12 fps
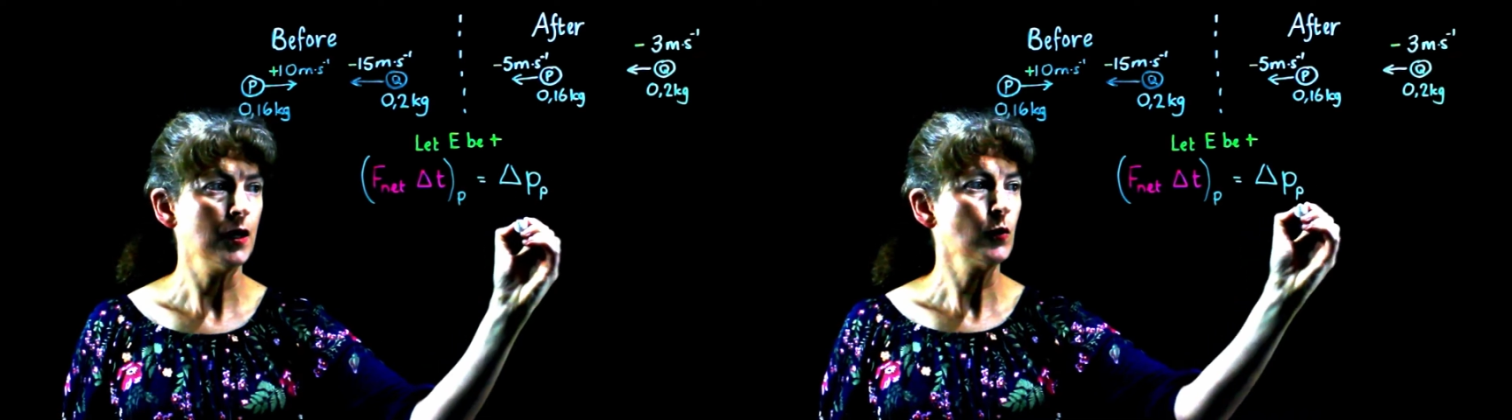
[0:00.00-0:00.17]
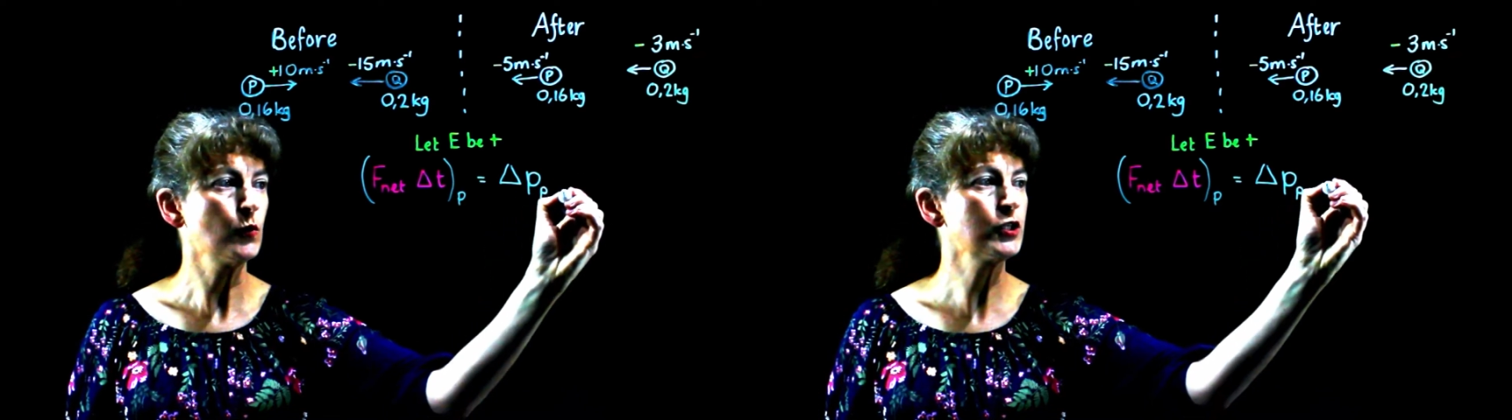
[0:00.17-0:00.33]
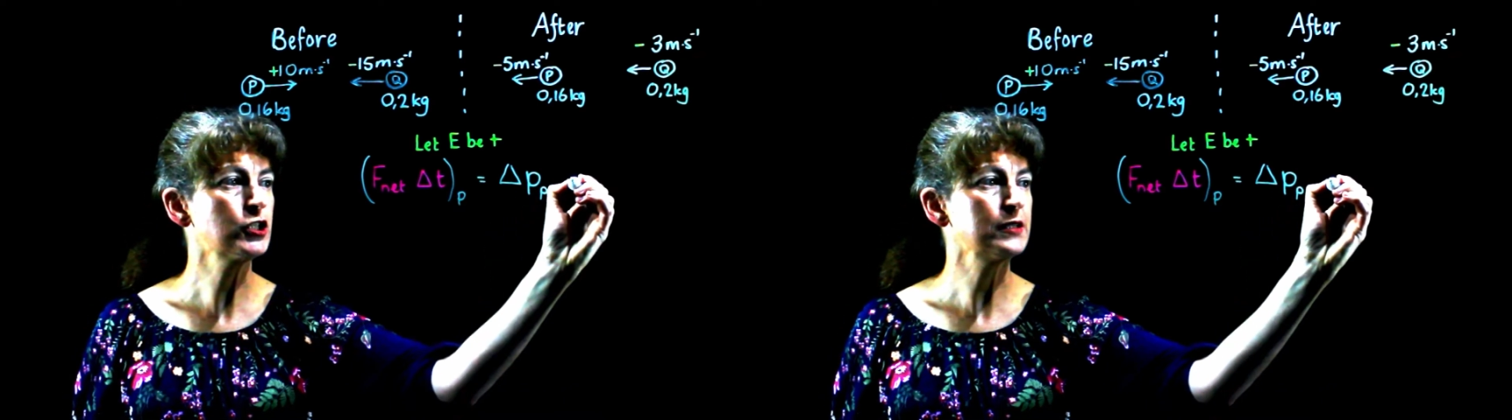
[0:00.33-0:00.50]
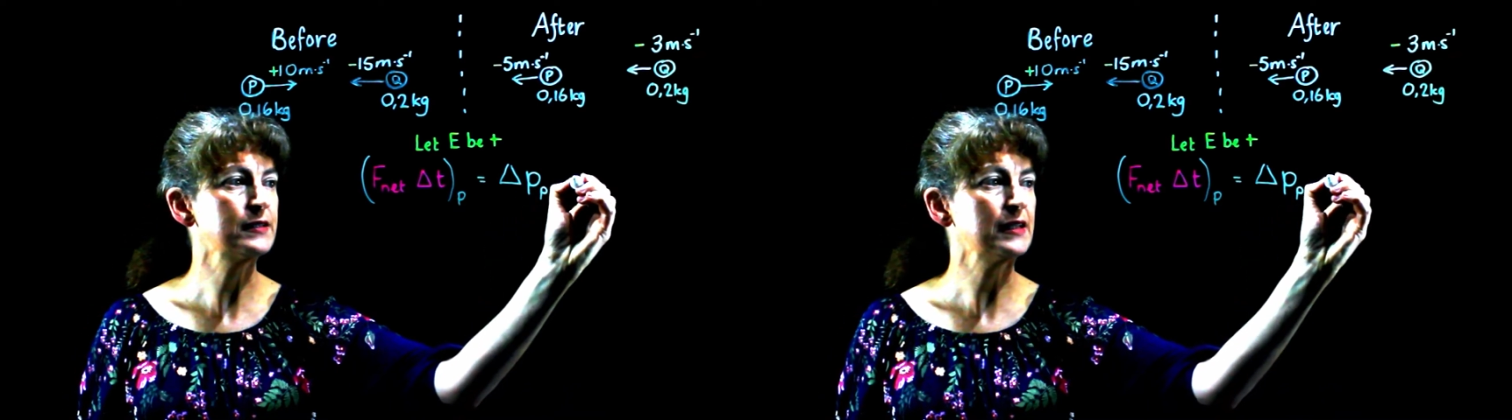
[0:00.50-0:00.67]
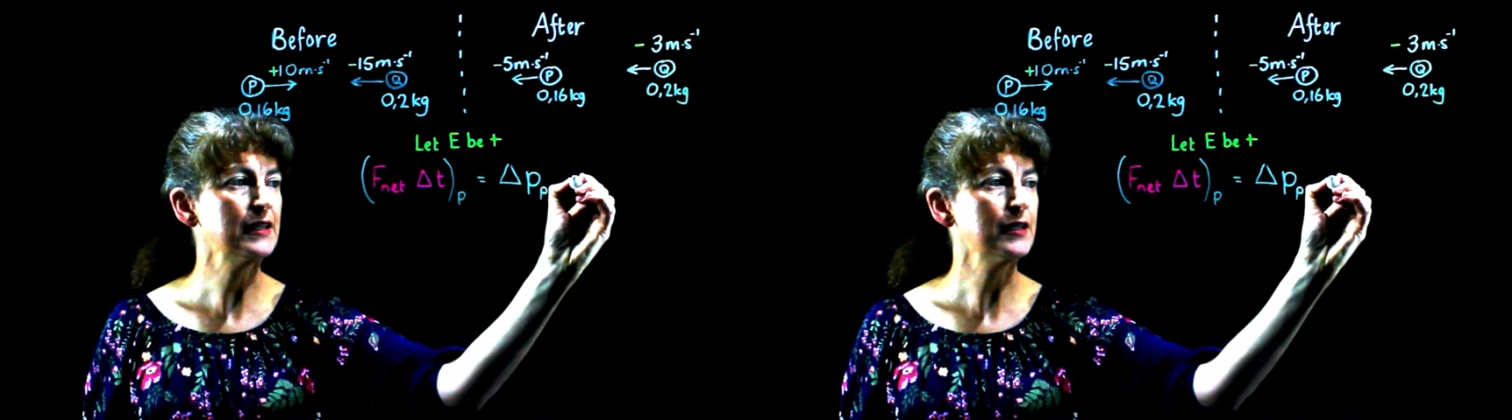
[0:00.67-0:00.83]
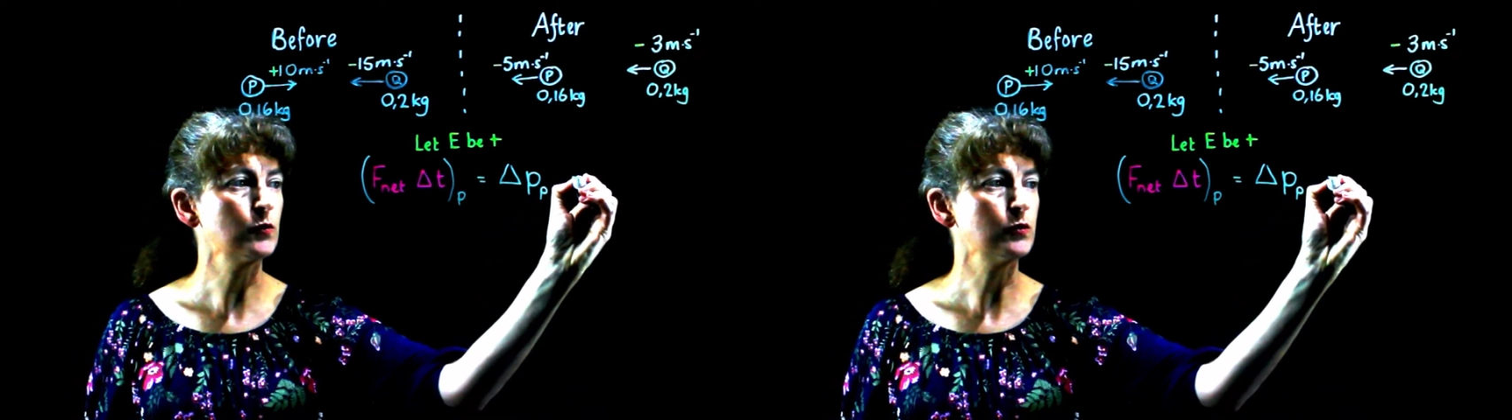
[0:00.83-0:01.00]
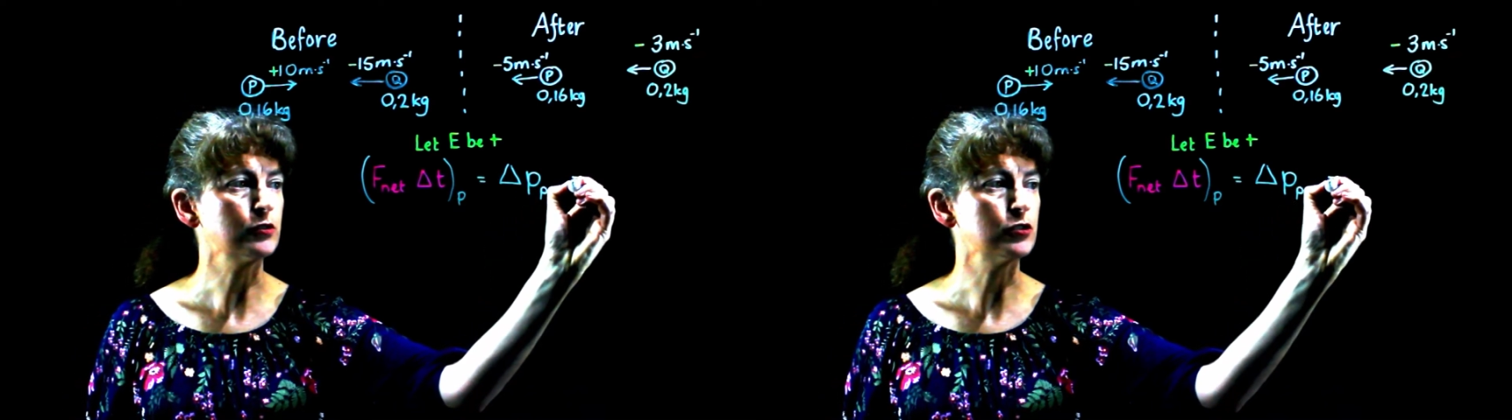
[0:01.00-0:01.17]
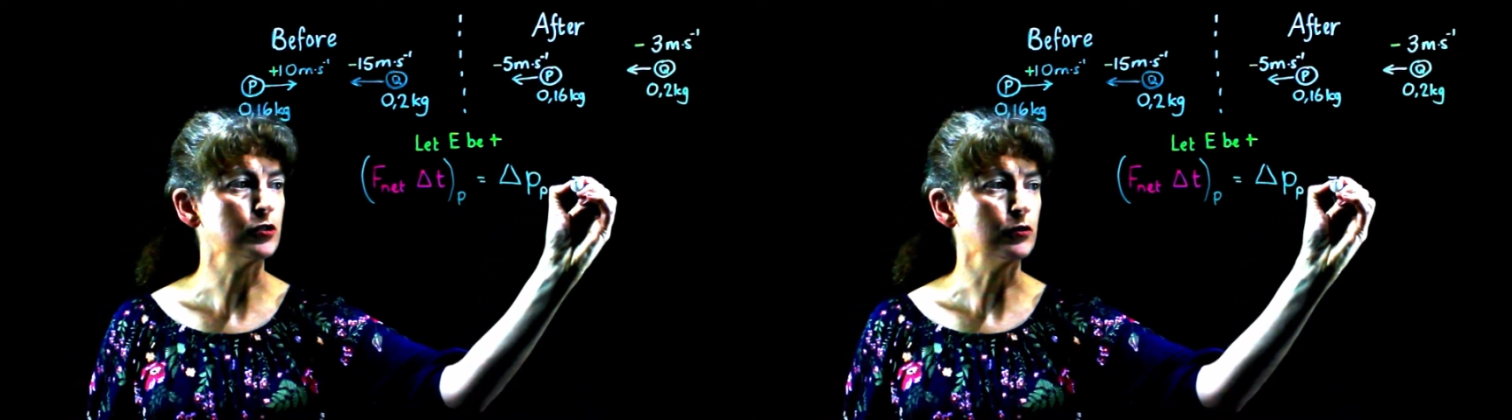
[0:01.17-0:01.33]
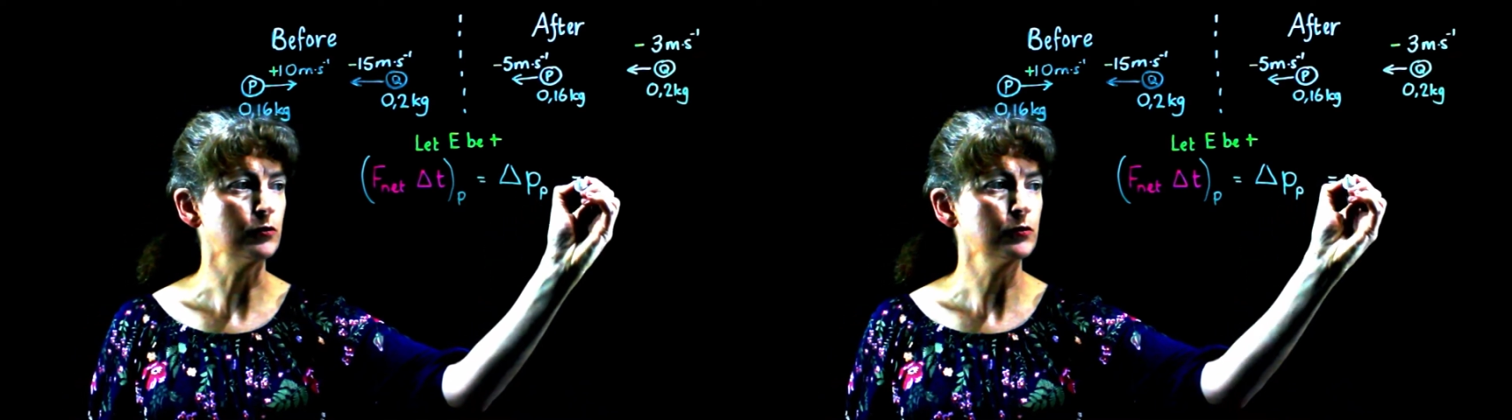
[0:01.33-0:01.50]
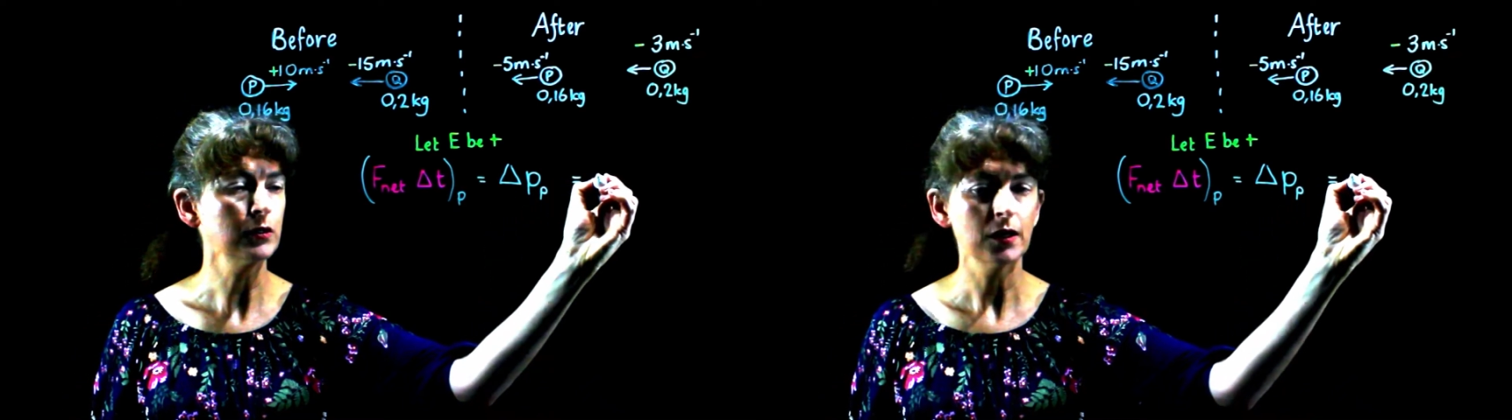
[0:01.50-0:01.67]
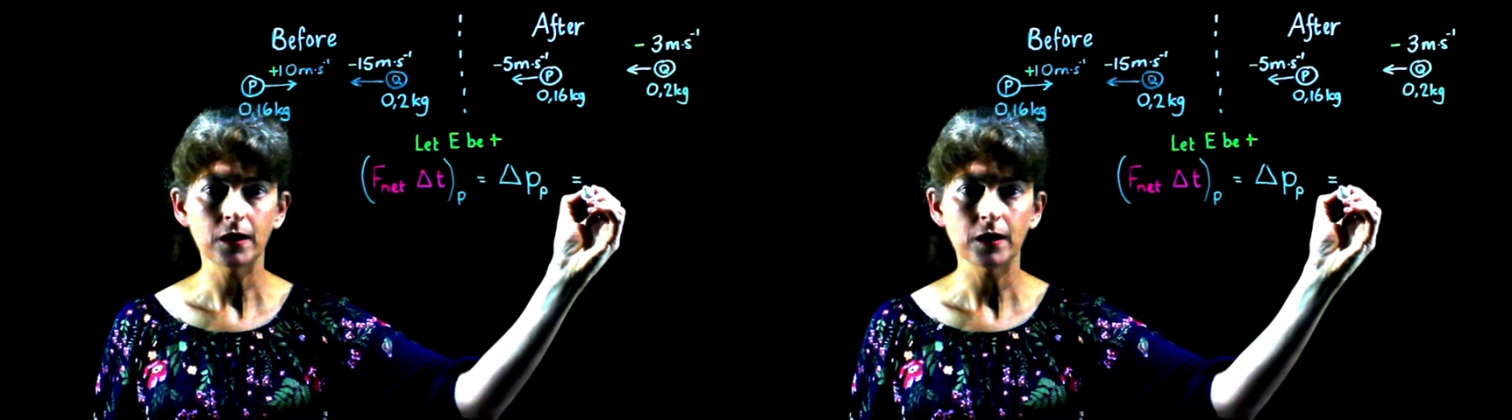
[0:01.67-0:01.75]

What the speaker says: which is equal to